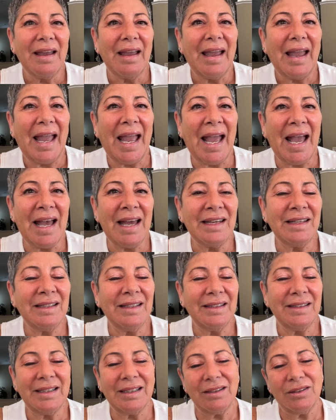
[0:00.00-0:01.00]
And
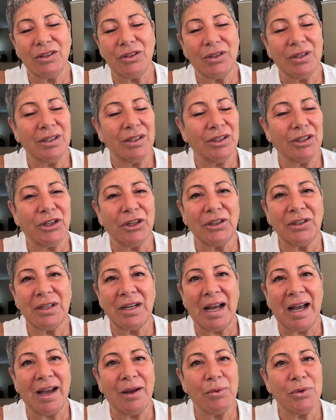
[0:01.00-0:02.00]
the, the curtain
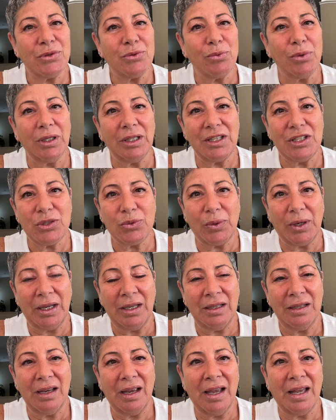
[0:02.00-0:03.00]
guy was really
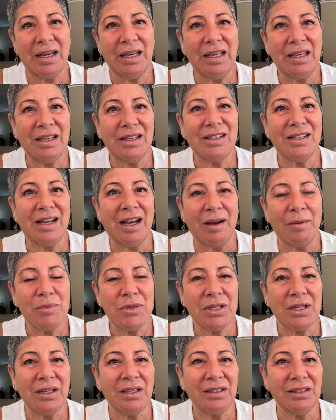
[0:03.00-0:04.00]
sweet. And he comes
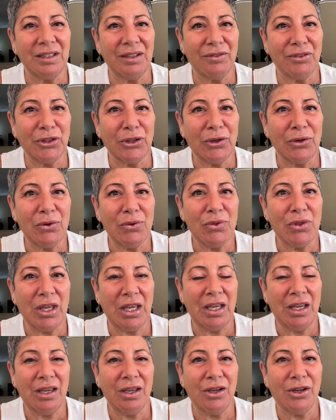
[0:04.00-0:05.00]
to deliver
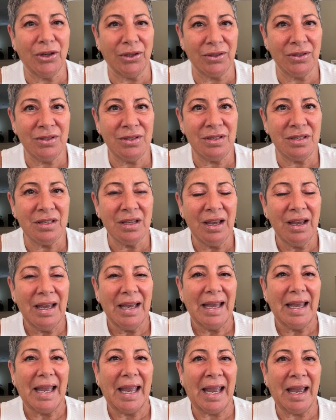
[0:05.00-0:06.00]
the curtains
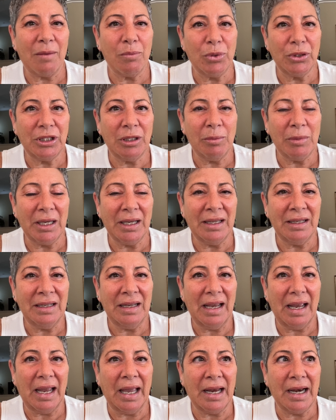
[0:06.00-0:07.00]
and put them in.
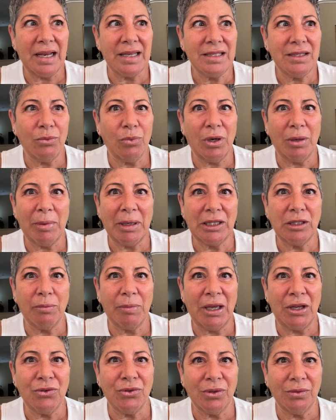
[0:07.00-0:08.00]
And I said, what about the
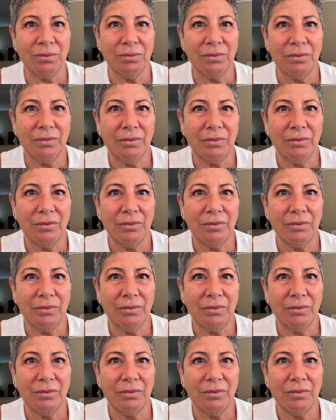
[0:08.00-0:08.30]
bedroom?